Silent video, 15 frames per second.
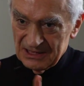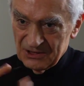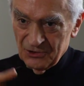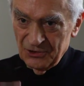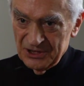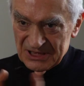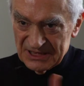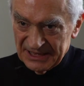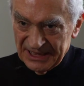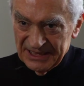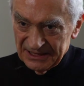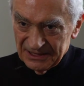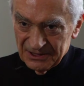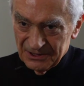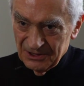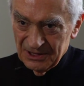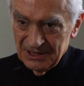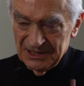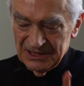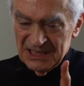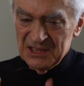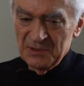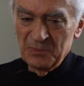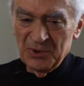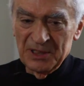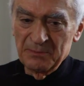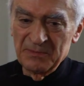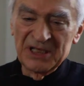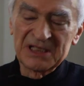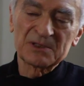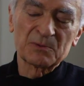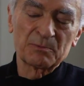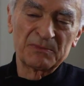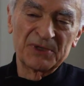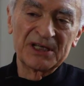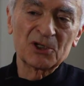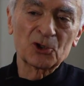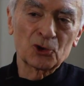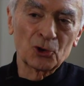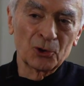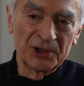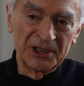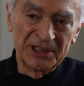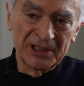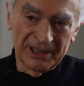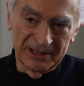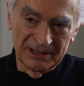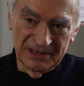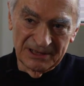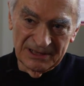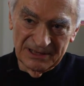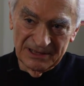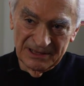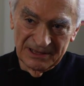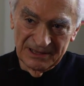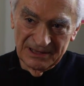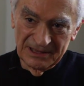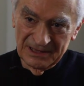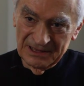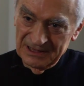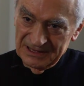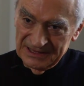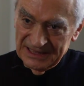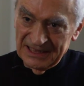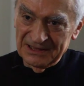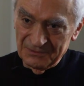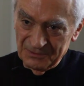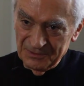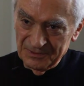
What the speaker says: going straight. Discipline means being coherent. That